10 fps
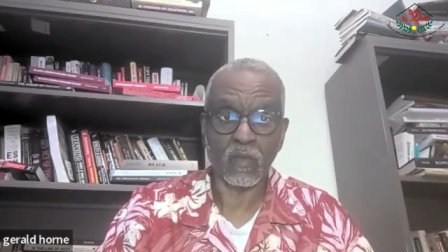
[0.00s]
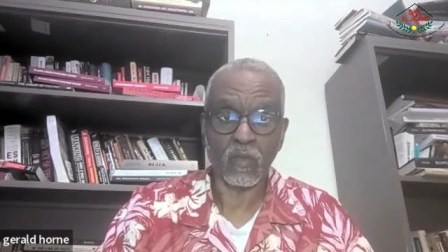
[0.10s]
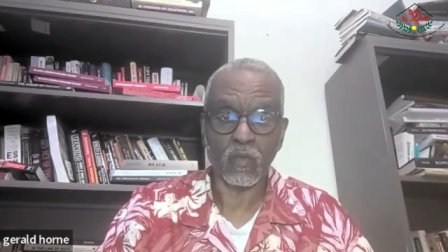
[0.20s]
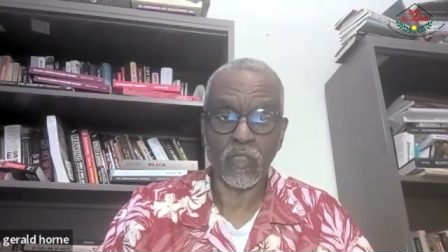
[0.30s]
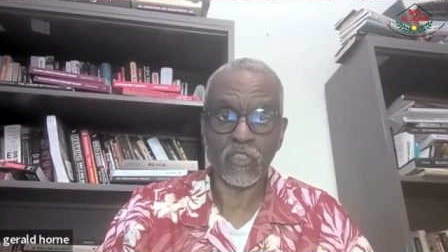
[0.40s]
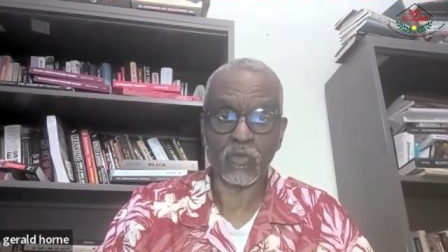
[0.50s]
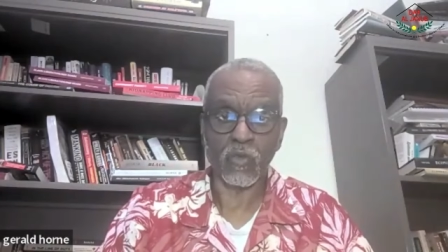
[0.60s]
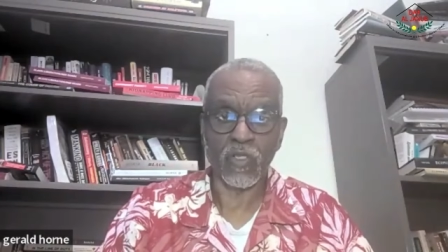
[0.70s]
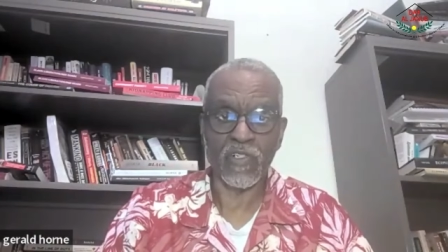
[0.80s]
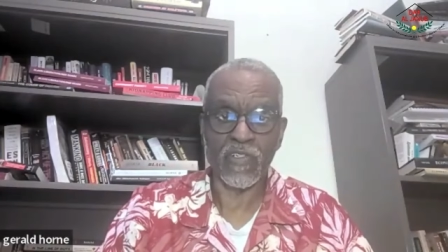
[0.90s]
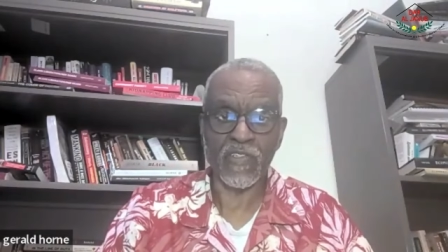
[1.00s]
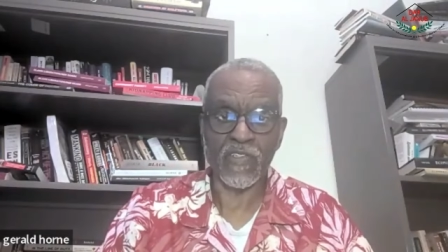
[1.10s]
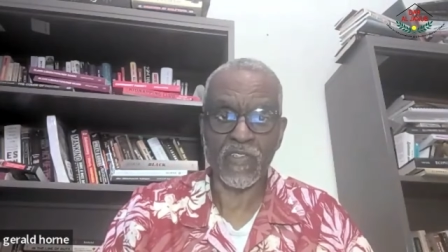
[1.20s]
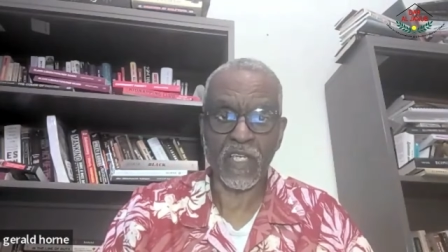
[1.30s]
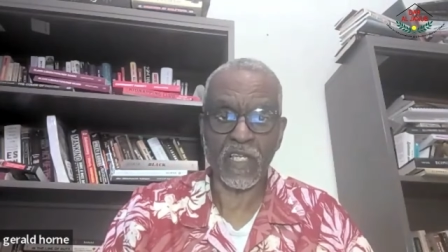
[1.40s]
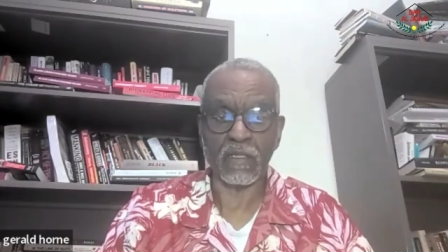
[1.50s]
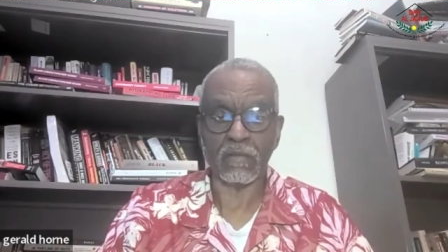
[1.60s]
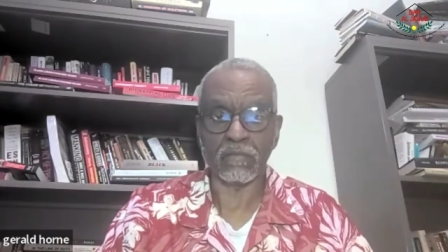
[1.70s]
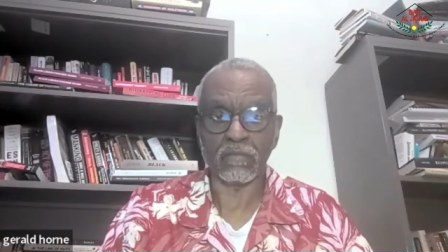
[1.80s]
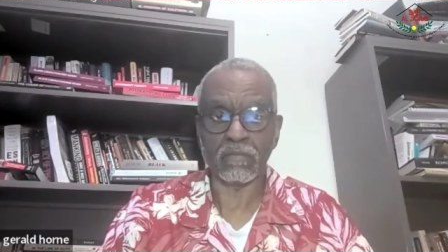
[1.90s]
which was a,
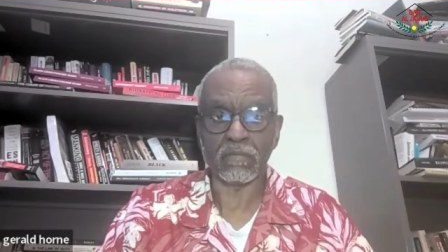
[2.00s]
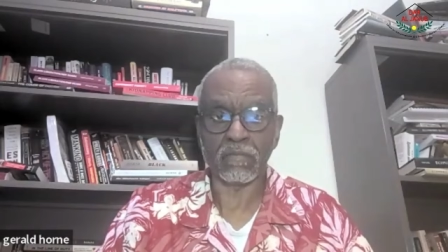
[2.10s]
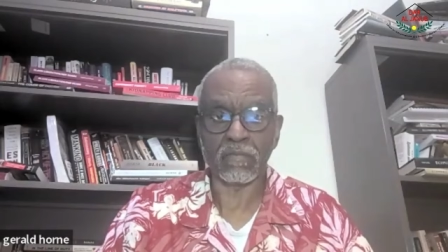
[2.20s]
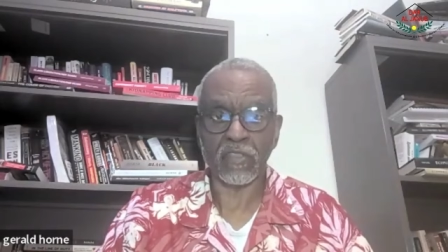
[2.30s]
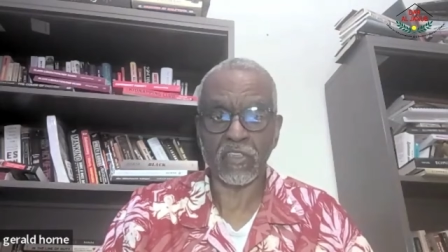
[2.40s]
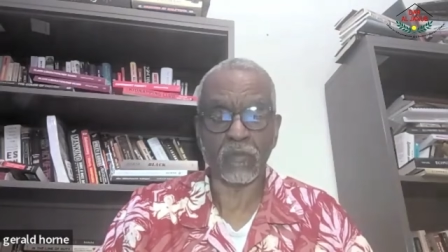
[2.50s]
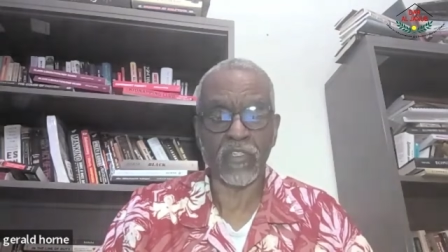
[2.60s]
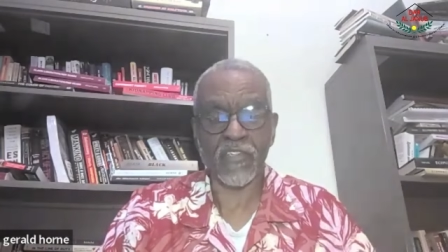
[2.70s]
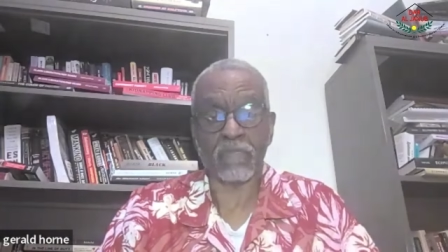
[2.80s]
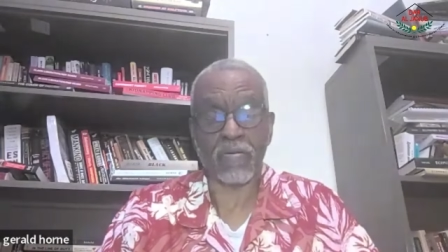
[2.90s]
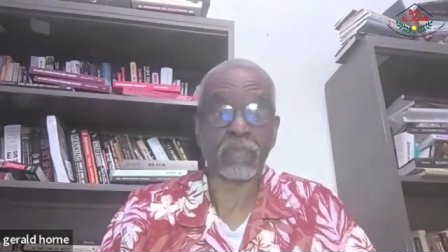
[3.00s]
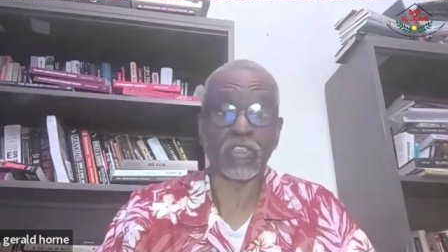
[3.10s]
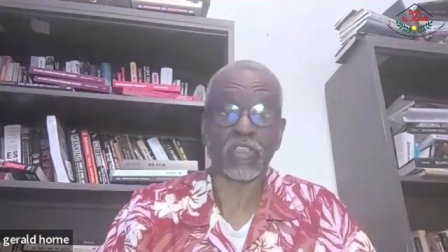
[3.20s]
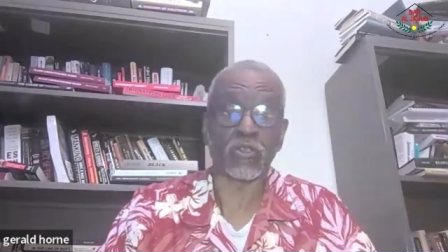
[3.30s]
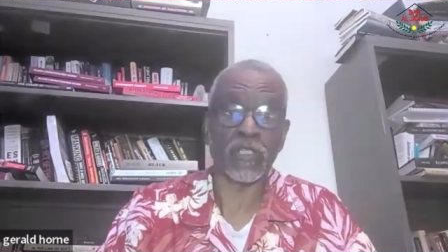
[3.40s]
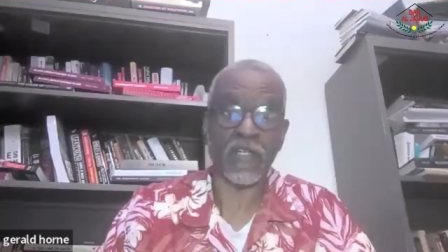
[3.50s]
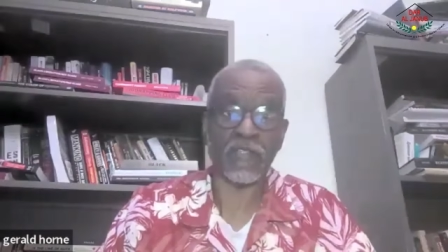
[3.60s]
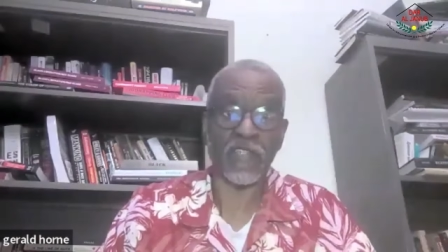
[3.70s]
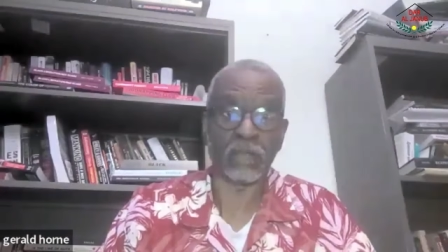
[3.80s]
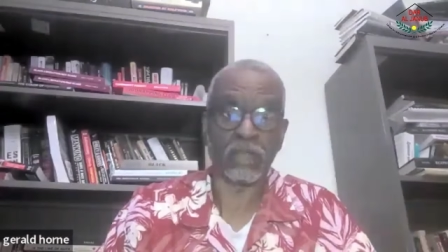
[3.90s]
shall we say, premature
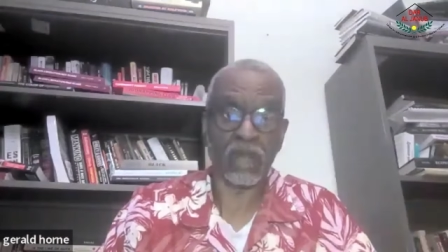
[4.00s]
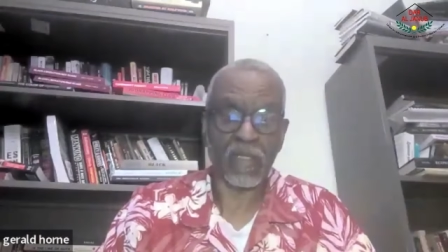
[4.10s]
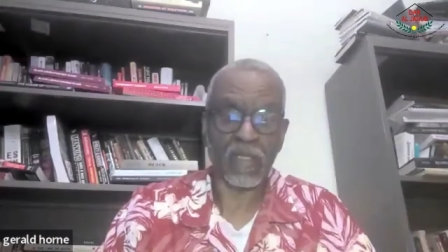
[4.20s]
attempt